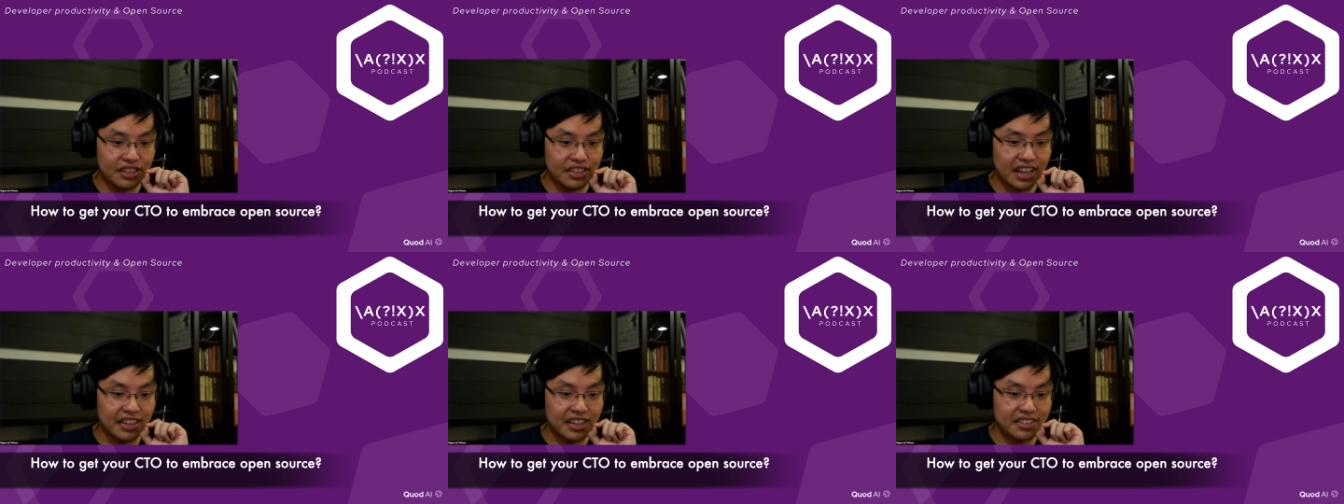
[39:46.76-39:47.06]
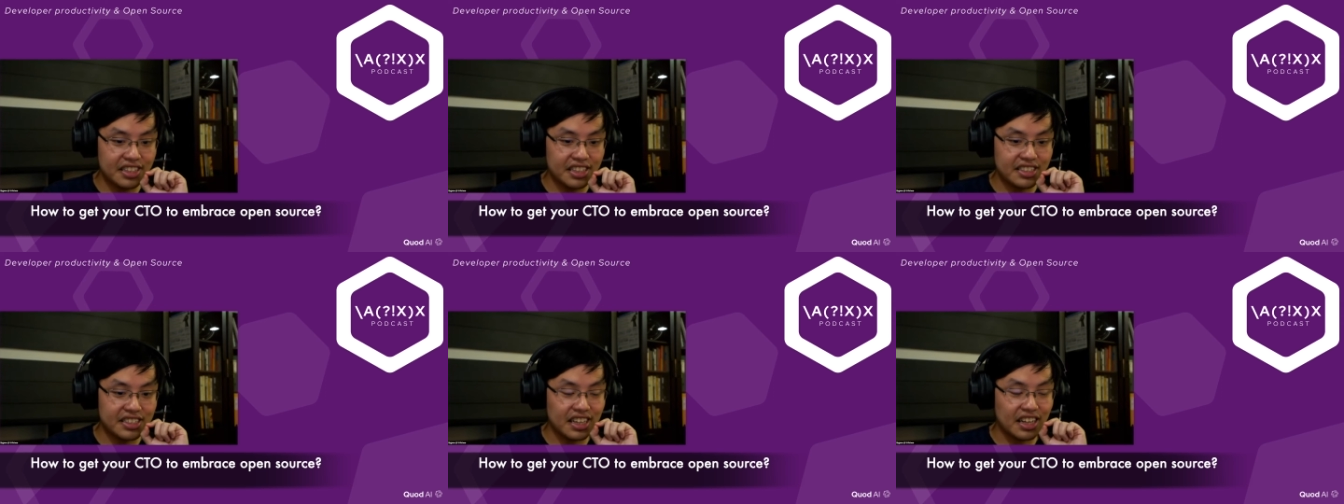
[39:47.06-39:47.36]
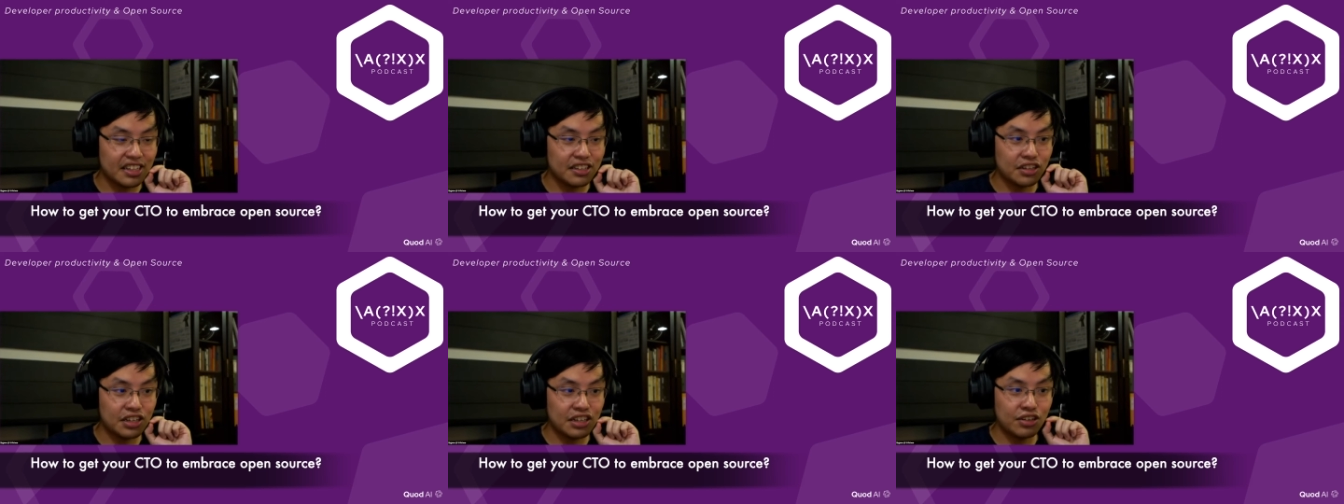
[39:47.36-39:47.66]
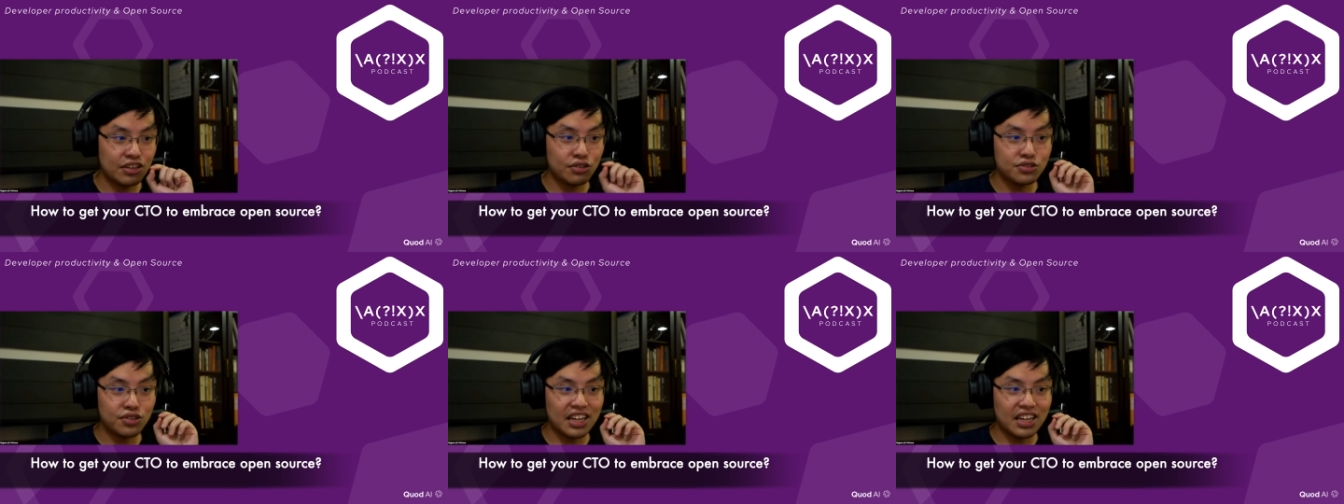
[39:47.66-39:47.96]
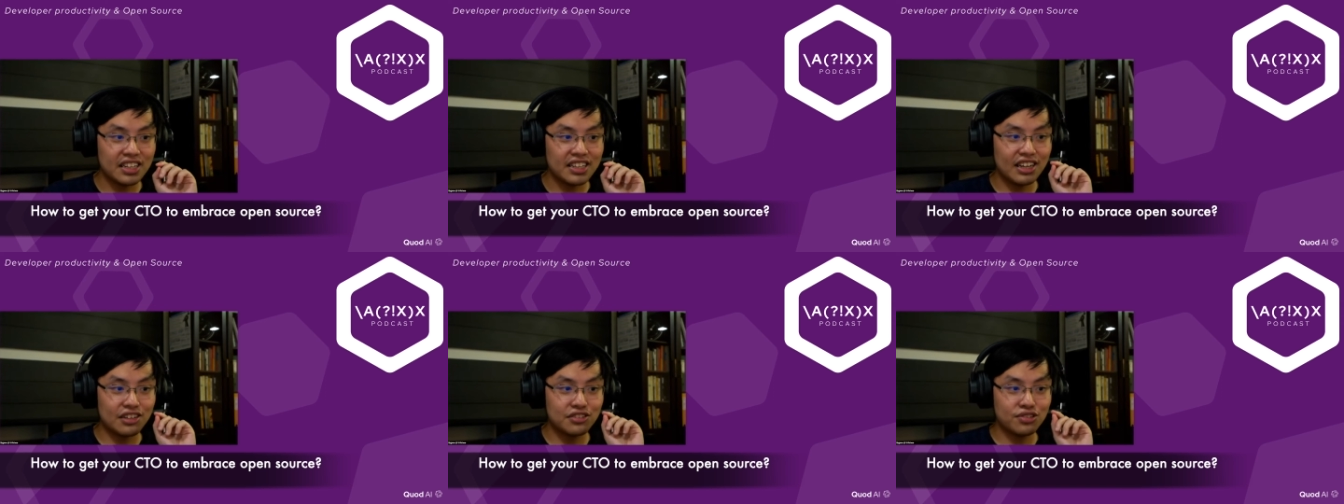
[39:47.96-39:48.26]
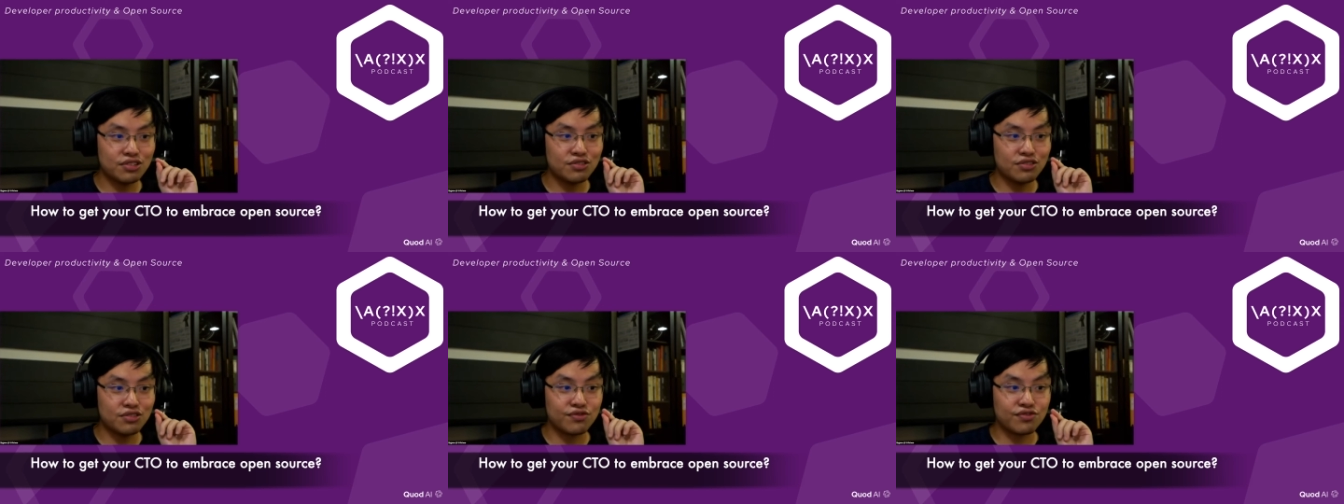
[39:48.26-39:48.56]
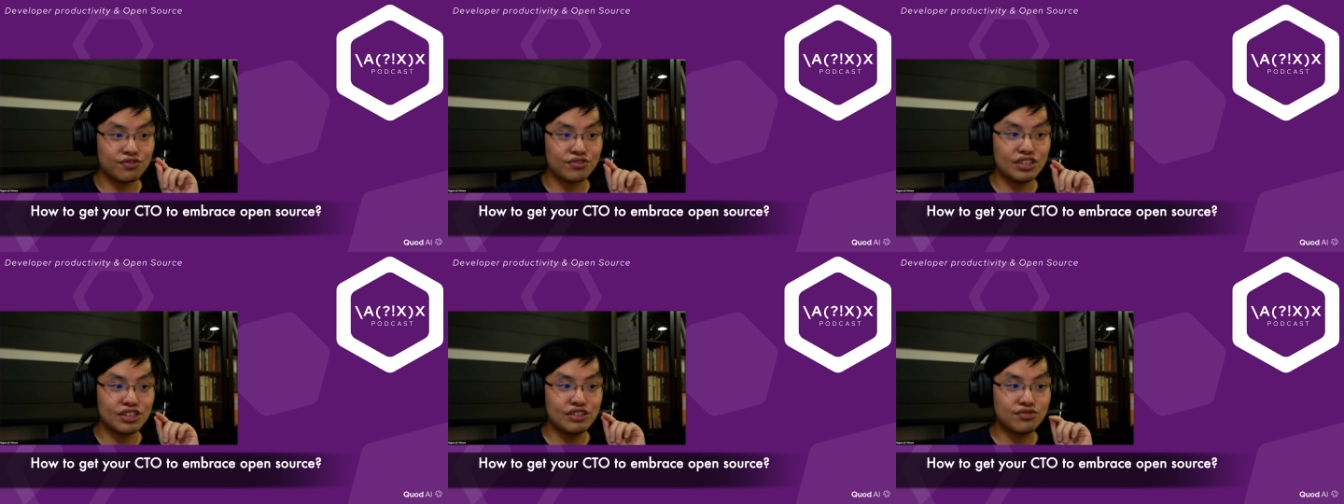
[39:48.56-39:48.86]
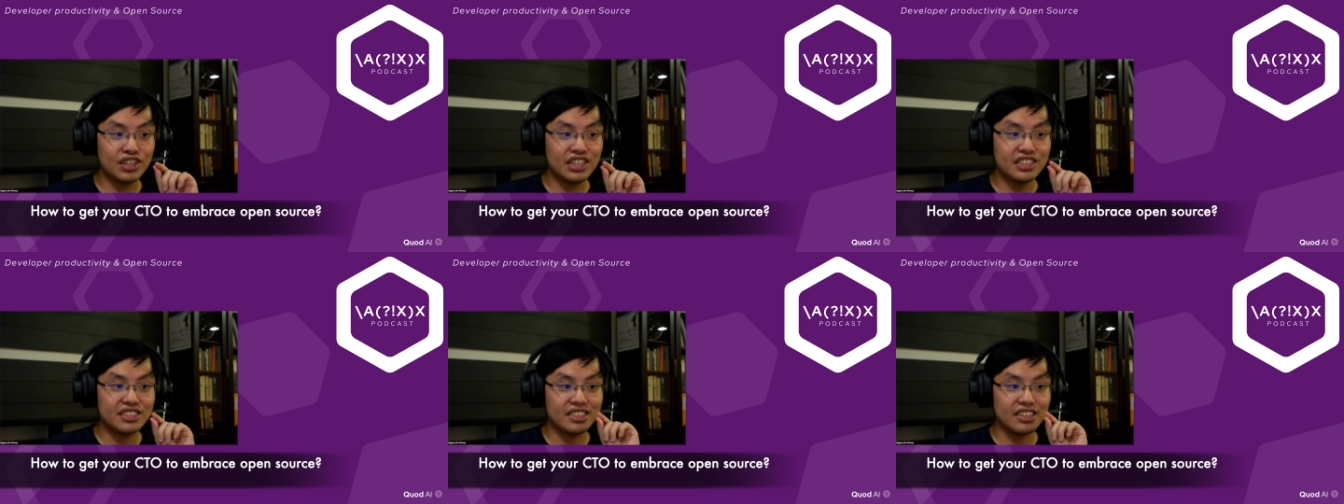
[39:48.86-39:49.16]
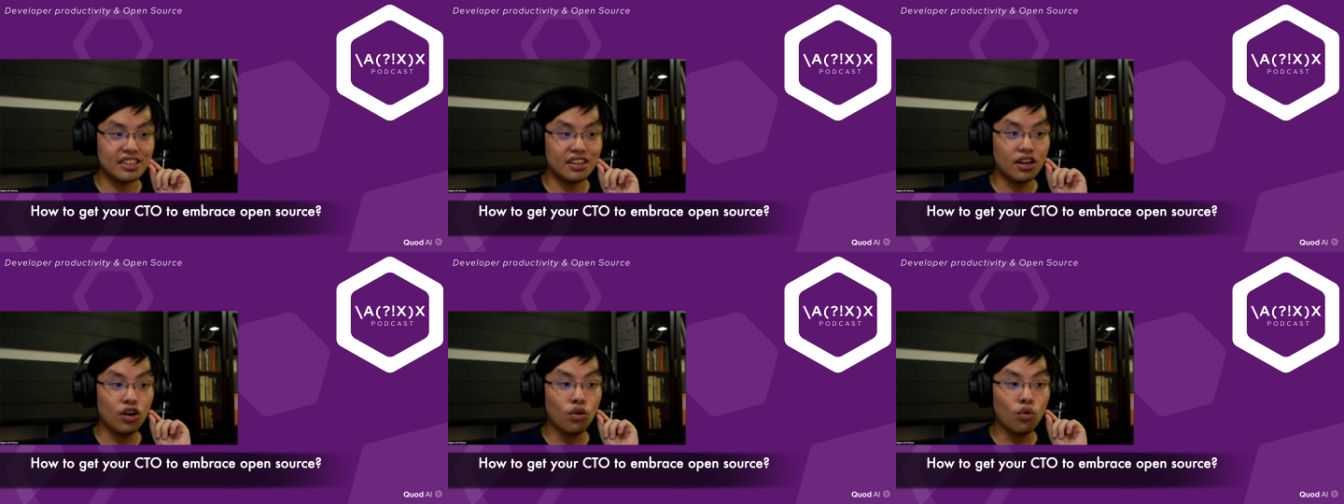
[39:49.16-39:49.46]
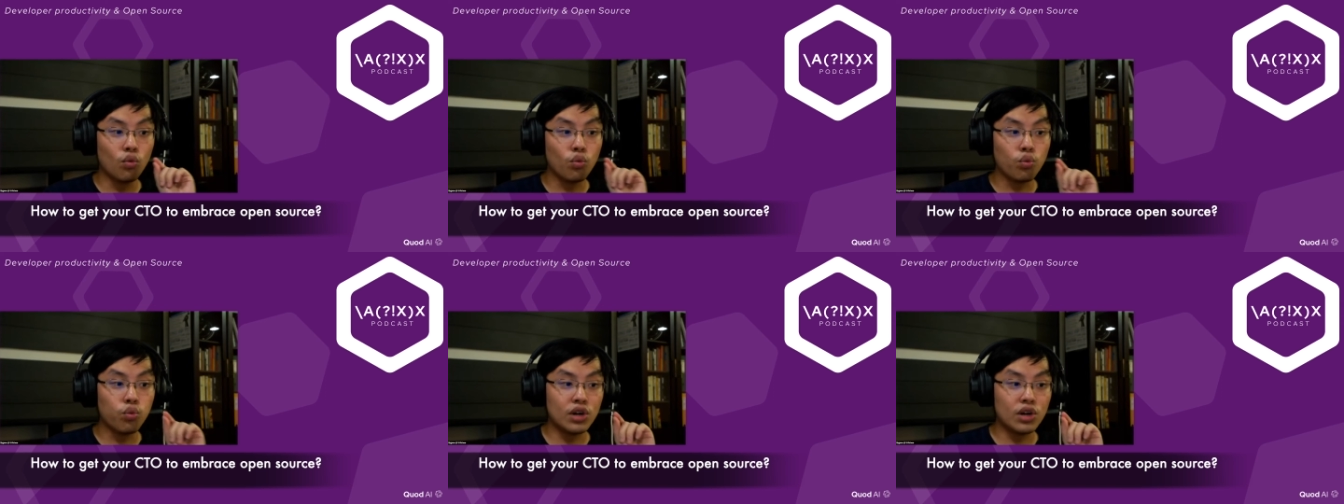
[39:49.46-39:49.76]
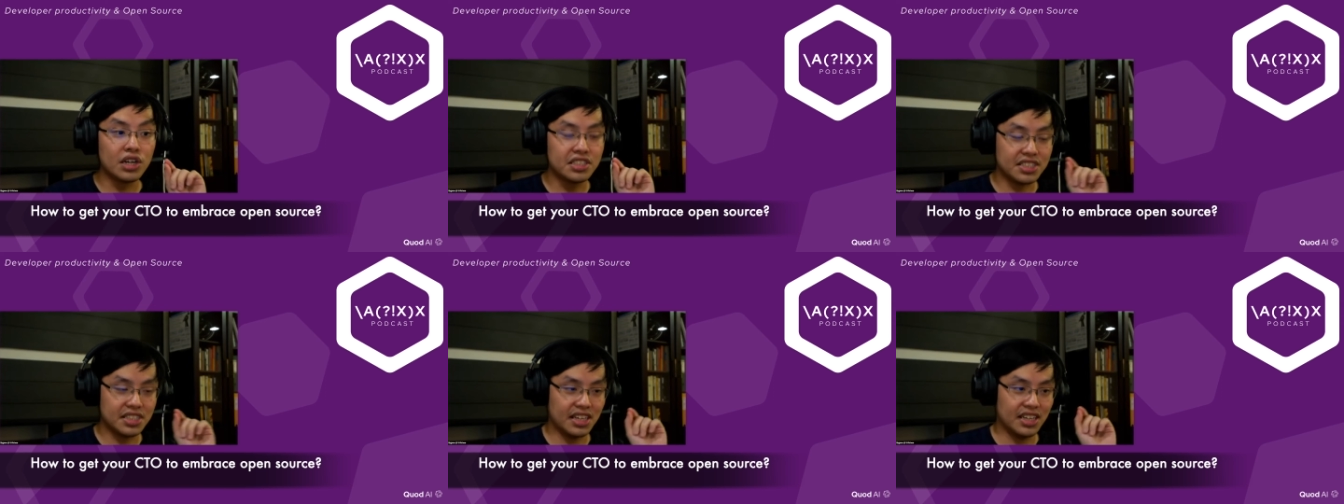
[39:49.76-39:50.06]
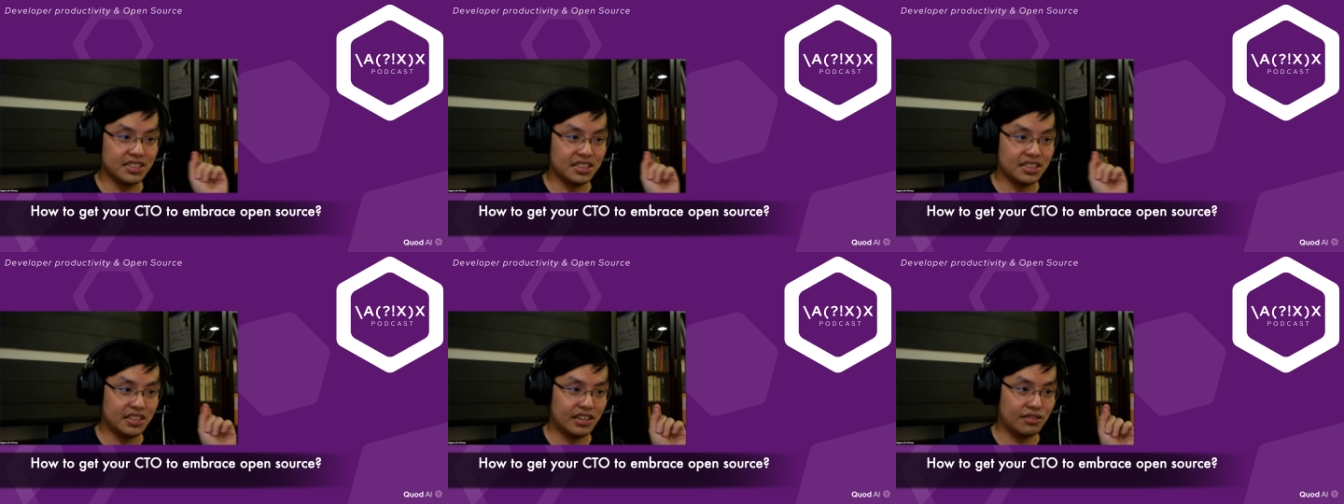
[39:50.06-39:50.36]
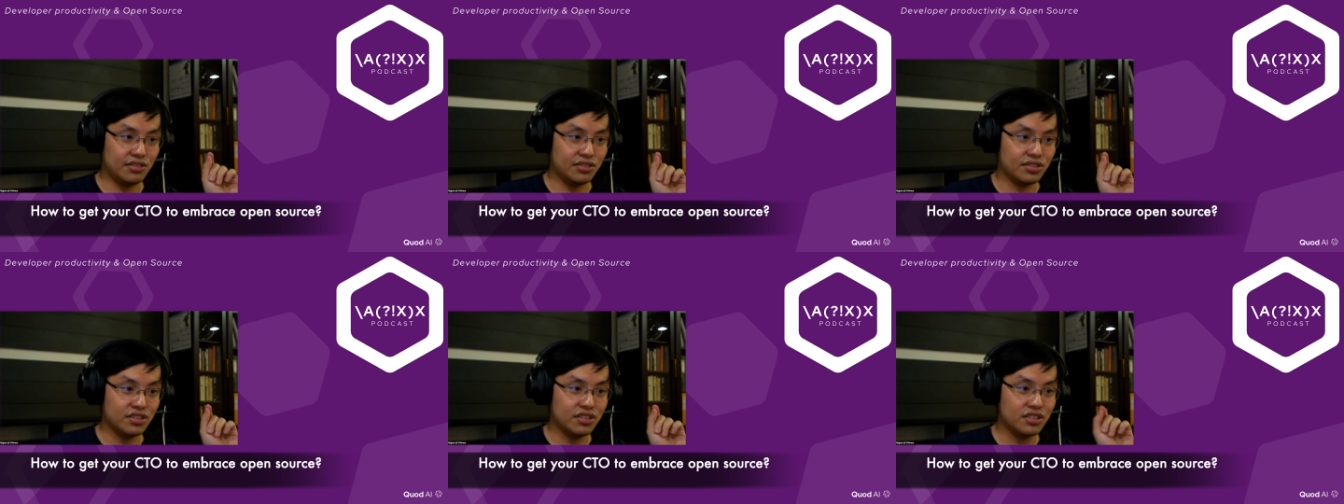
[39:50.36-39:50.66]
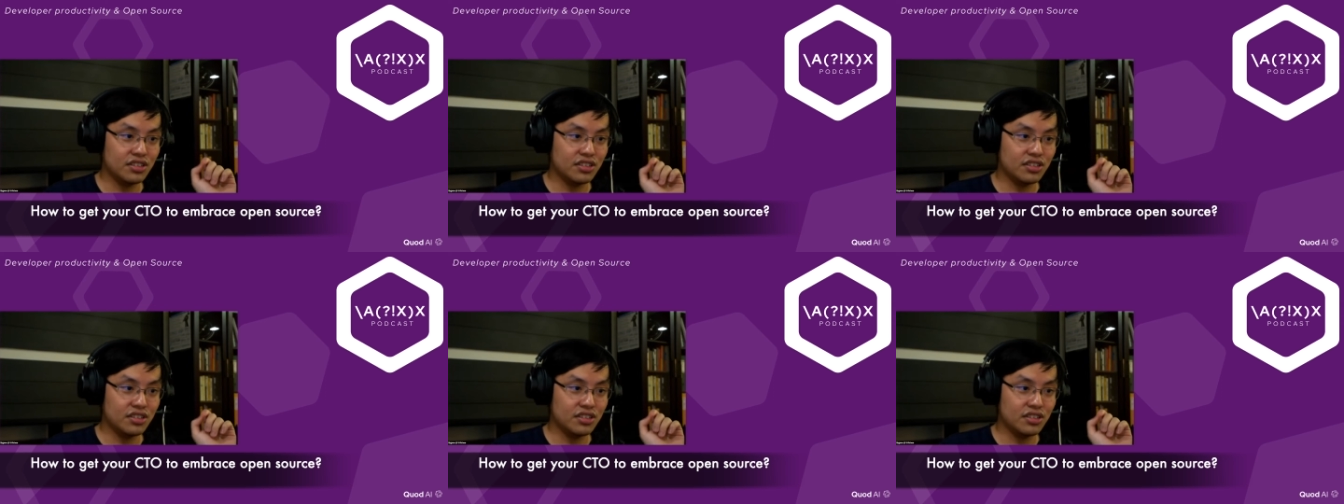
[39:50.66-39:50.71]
this it also allows you to rephrase the worst case scenarios.